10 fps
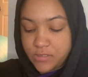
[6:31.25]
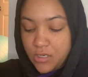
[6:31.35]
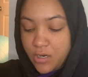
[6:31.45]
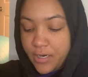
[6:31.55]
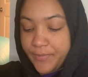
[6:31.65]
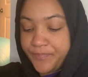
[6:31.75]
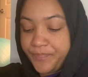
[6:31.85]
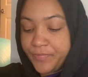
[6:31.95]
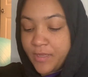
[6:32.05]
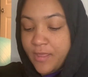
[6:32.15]
are.
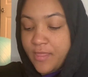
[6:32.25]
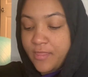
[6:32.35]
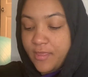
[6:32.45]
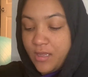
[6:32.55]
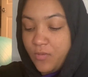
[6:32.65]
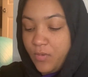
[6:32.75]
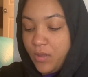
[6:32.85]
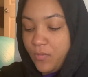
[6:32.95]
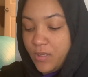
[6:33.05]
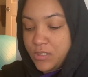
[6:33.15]
Then we
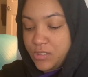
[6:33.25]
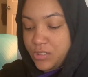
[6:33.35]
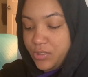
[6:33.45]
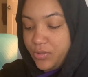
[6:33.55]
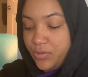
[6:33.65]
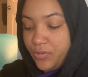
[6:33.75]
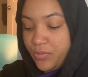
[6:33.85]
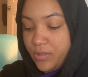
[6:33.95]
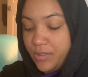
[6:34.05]
went to